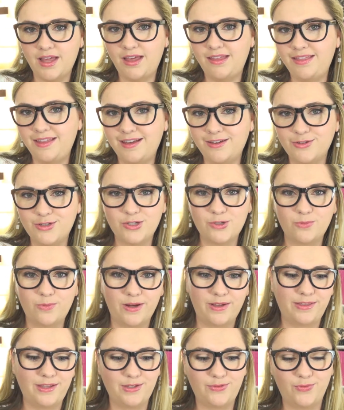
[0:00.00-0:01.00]
I think I'll just
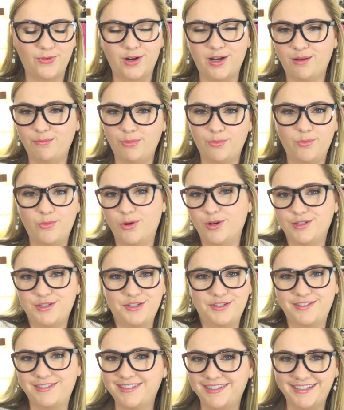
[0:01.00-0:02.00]
wear these for a couple more
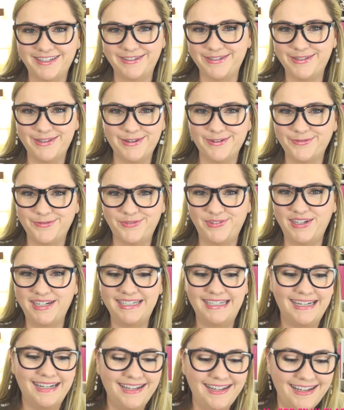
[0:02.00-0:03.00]
just because they're
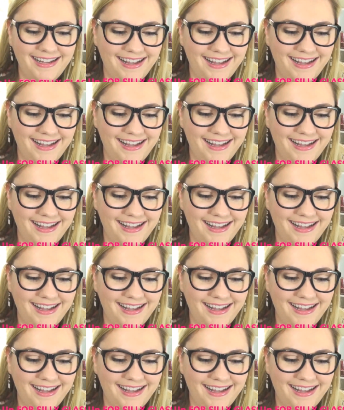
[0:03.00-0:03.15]
fun.